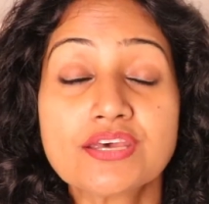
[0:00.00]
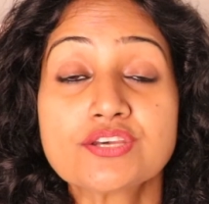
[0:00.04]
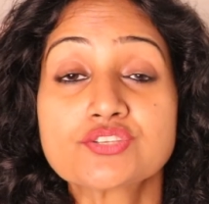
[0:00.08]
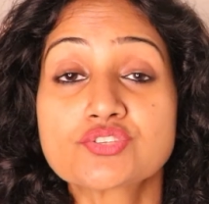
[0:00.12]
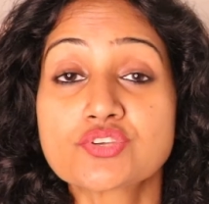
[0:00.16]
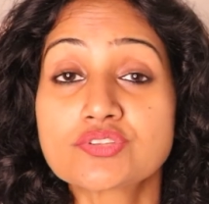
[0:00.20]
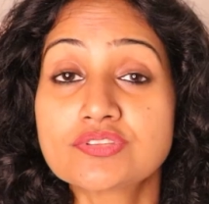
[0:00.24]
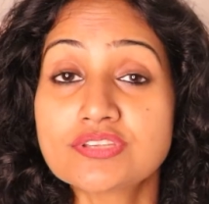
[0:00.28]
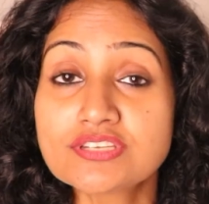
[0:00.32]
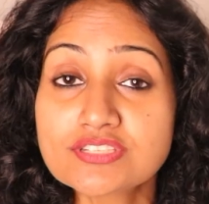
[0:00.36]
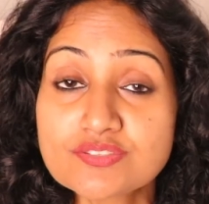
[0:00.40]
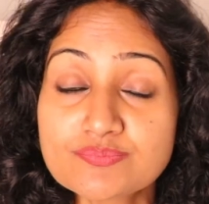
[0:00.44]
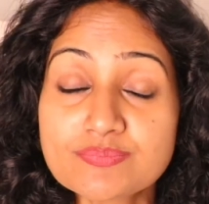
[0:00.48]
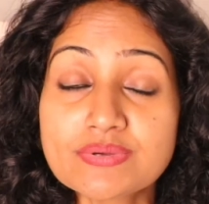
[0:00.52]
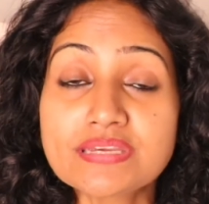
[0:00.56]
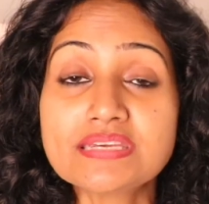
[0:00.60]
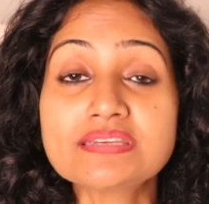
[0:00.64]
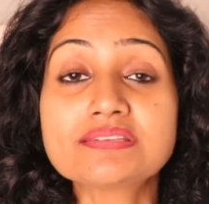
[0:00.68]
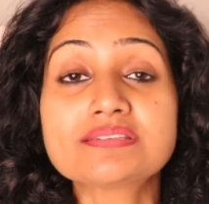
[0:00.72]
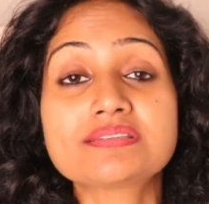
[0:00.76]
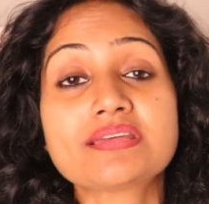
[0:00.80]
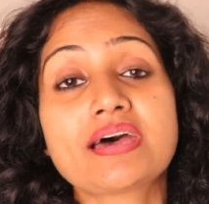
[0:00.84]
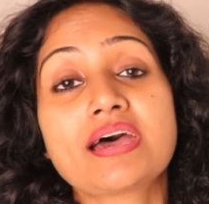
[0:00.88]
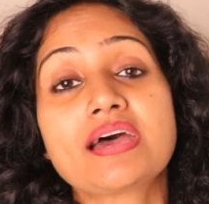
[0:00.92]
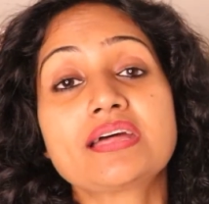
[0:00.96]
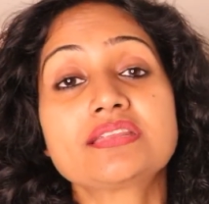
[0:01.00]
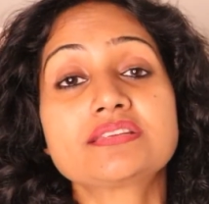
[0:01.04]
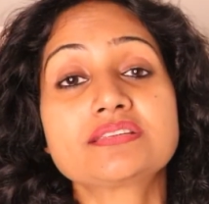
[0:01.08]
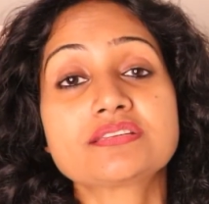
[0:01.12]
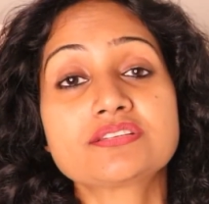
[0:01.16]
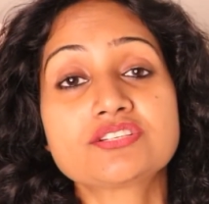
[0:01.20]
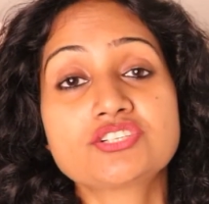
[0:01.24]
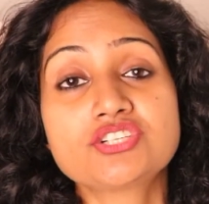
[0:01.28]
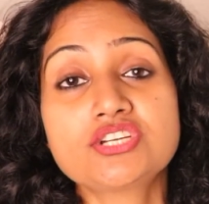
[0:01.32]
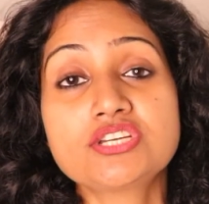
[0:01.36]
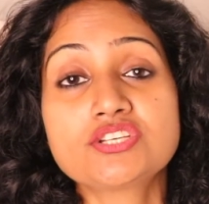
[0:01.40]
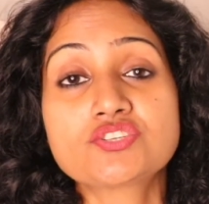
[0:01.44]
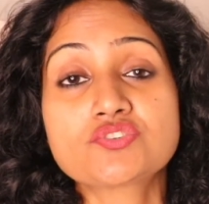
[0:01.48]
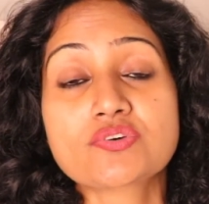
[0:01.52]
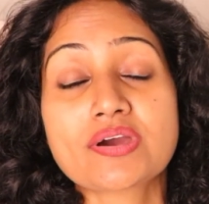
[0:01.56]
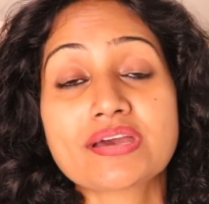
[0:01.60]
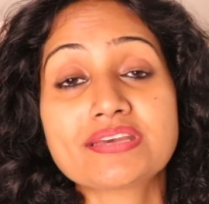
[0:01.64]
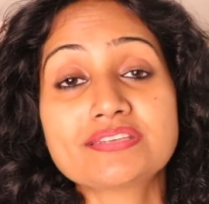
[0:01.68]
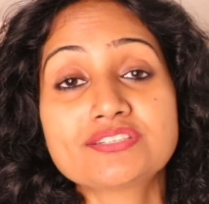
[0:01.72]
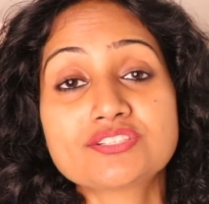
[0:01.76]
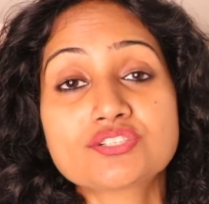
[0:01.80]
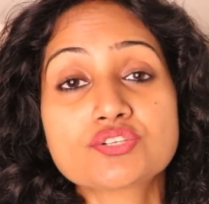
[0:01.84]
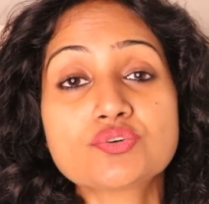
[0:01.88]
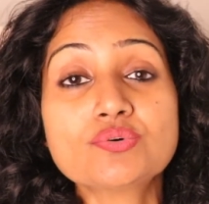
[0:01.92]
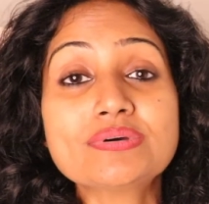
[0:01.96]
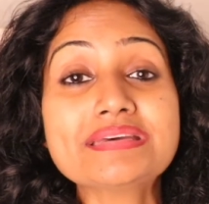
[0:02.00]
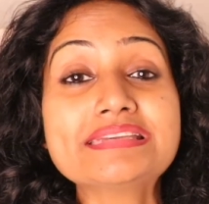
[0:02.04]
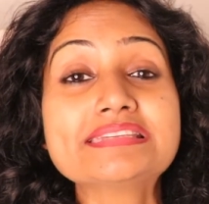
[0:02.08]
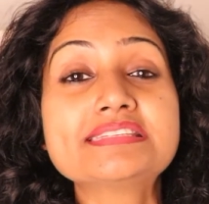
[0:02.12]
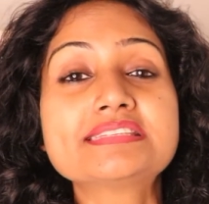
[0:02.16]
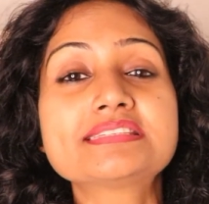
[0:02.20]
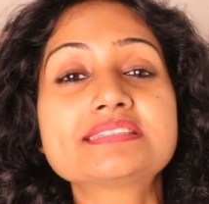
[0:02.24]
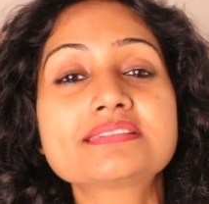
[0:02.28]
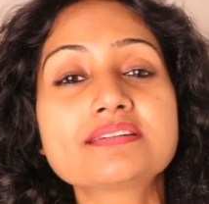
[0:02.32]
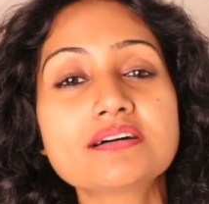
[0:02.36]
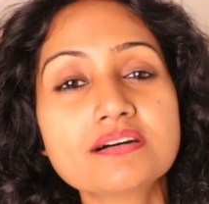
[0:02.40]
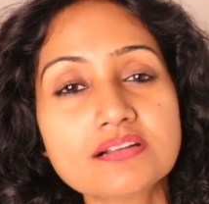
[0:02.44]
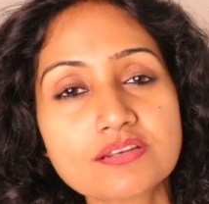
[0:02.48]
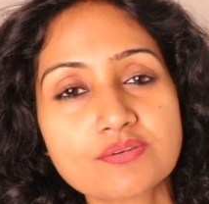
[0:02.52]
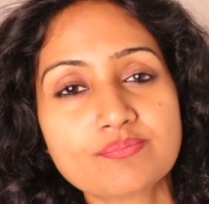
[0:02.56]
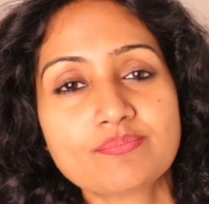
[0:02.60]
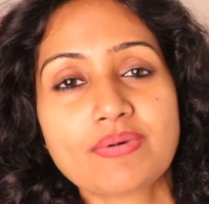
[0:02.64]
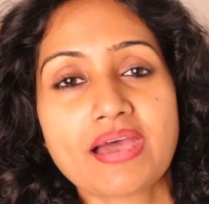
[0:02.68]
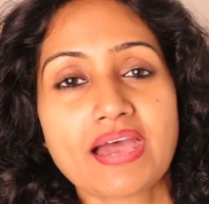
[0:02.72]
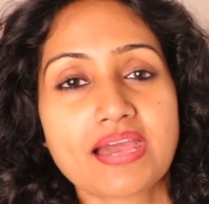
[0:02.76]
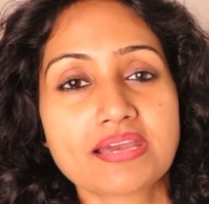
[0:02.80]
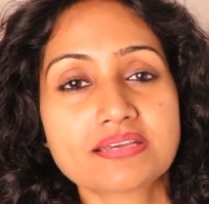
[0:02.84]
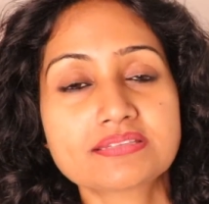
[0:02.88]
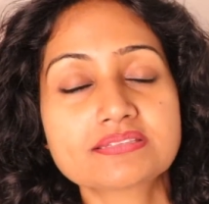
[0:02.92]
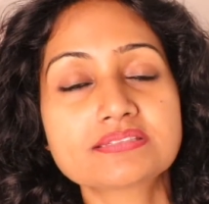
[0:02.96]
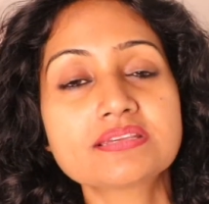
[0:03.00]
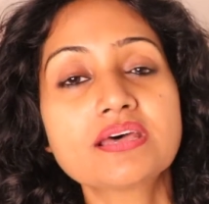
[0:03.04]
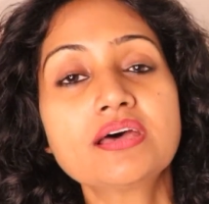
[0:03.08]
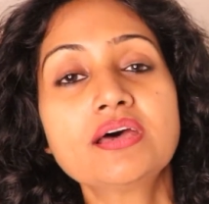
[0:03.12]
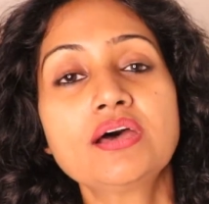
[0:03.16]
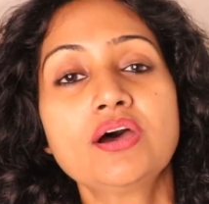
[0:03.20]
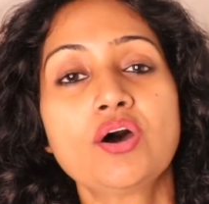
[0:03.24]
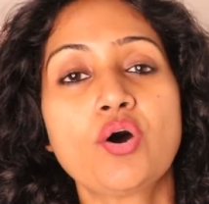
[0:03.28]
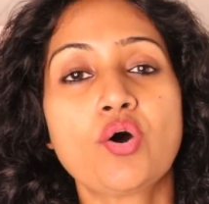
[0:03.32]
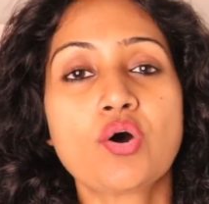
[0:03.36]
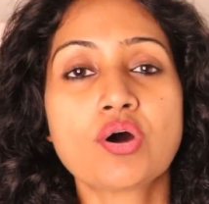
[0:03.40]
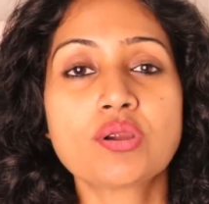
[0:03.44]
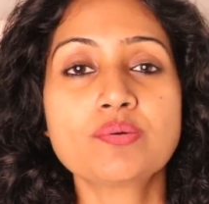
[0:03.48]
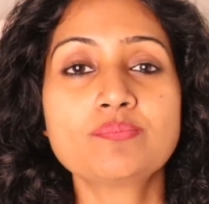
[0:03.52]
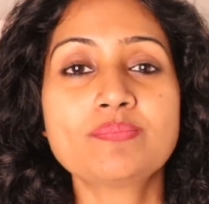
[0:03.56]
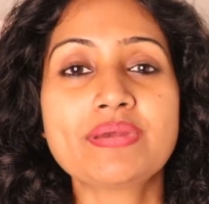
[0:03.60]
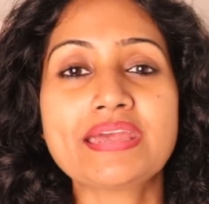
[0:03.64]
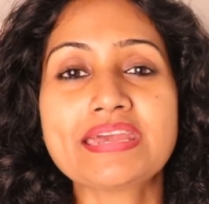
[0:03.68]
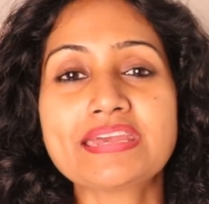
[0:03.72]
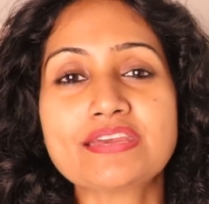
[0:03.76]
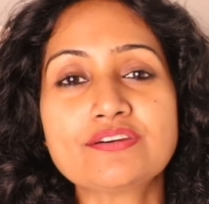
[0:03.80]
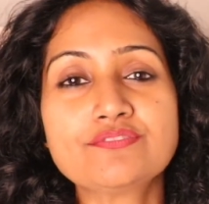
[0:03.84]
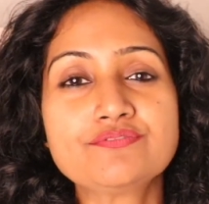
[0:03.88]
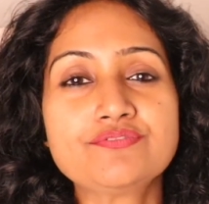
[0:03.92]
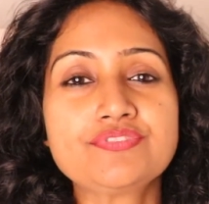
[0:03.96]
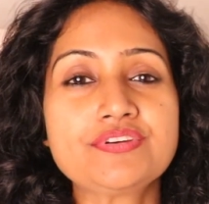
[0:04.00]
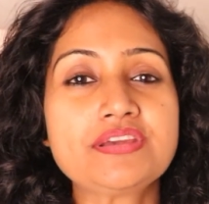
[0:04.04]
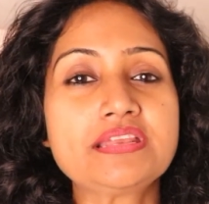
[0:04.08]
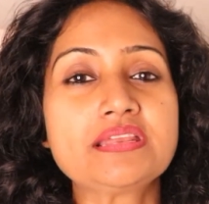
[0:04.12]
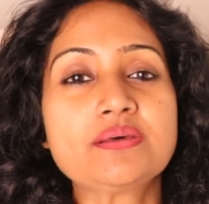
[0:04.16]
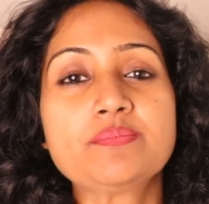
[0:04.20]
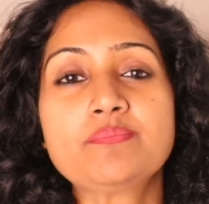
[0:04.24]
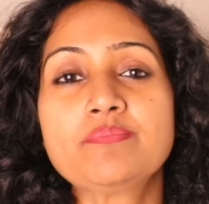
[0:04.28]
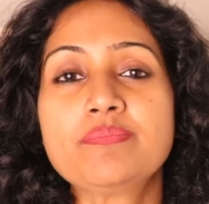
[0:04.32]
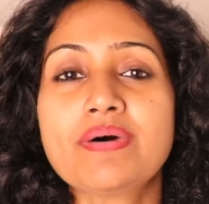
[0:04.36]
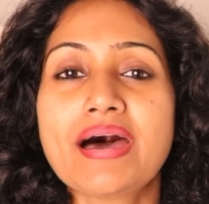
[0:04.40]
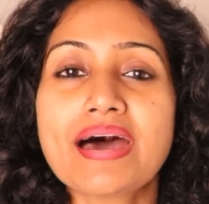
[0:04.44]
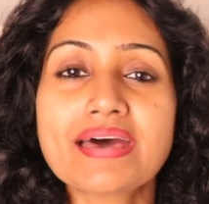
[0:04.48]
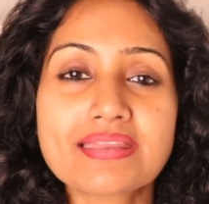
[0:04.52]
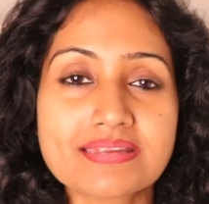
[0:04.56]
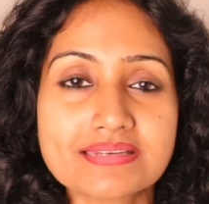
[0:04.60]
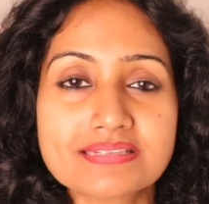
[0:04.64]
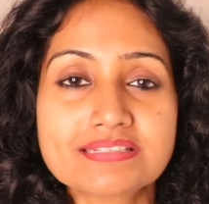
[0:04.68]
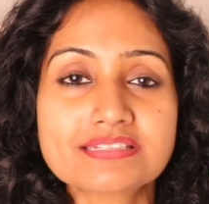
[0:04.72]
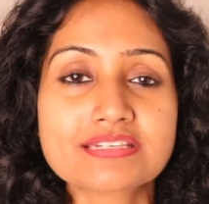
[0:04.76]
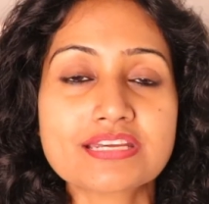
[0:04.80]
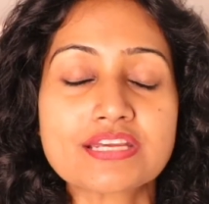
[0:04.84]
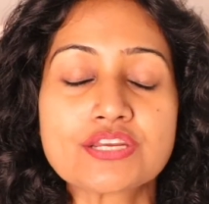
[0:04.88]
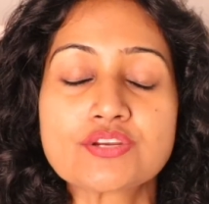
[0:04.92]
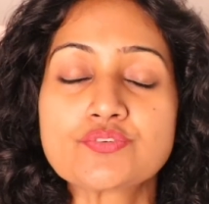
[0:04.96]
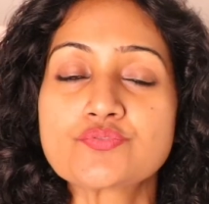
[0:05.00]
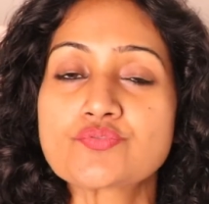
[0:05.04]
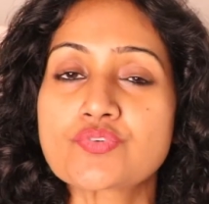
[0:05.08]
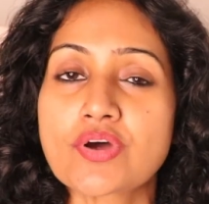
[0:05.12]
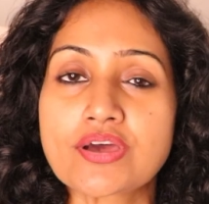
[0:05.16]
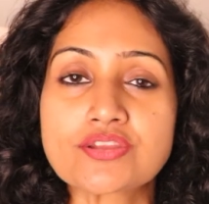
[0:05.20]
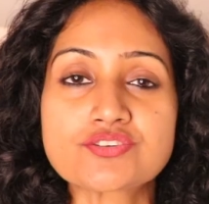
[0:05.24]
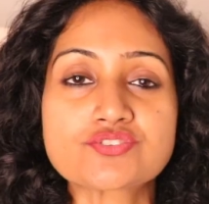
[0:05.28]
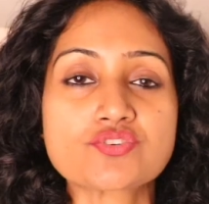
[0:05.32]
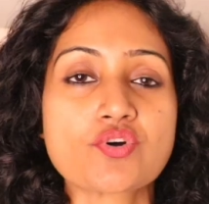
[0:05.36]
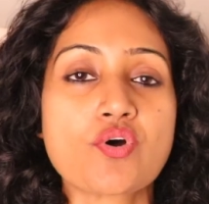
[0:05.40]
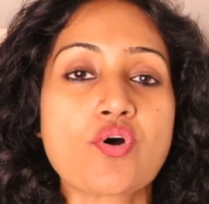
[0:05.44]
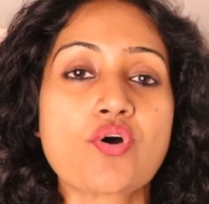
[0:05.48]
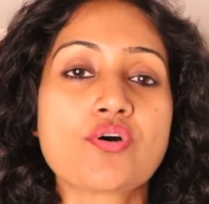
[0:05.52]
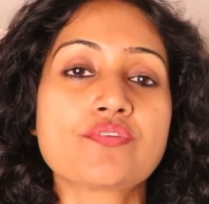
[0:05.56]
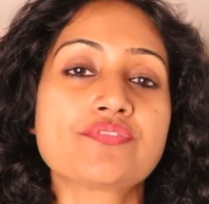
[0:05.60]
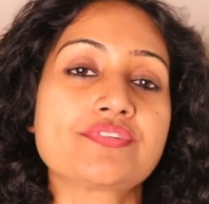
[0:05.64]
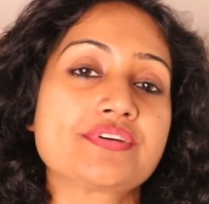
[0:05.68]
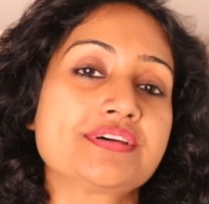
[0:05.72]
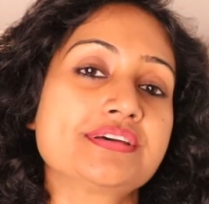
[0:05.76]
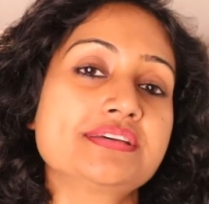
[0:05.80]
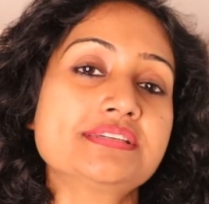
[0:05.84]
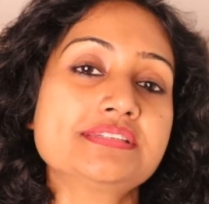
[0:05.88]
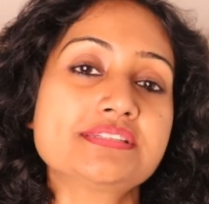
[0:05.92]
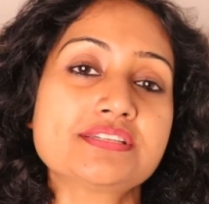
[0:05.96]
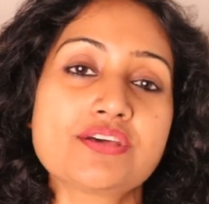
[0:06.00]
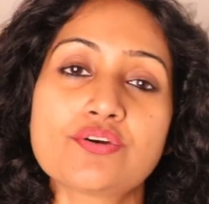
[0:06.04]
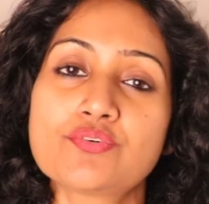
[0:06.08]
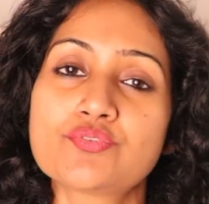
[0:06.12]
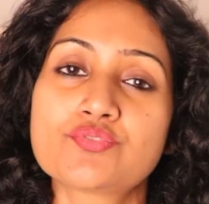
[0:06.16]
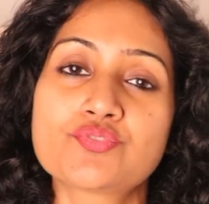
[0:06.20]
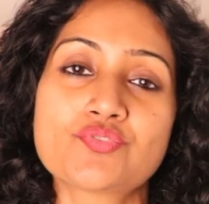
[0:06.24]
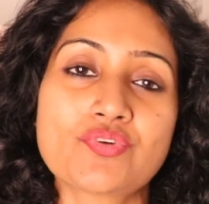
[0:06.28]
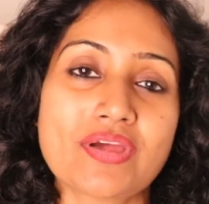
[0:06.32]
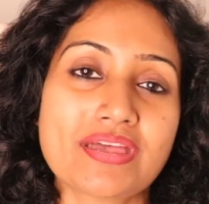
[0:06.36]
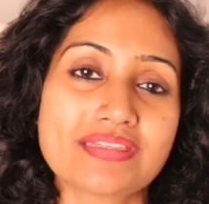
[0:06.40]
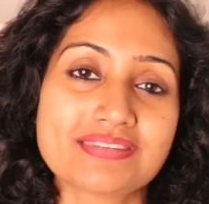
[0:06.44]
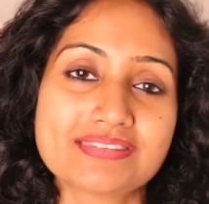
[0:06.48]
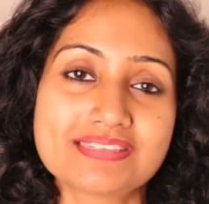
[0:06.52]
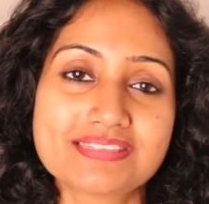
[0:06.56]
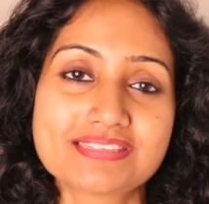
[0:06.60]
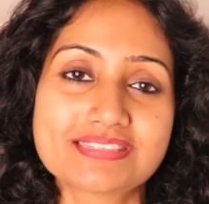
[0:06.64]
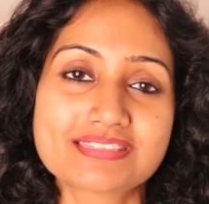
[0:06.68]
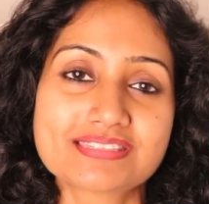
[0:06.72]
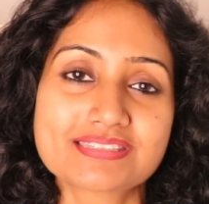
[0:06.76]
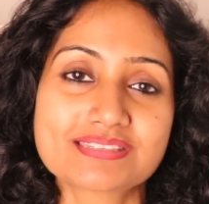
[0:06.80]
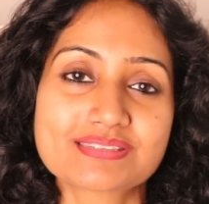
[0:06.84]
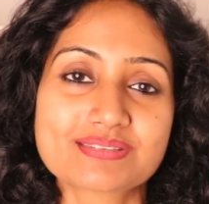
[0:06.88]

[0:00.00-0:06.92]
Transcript: So this means that she tries to insult Max or make him feel embarrassed in front of his friends.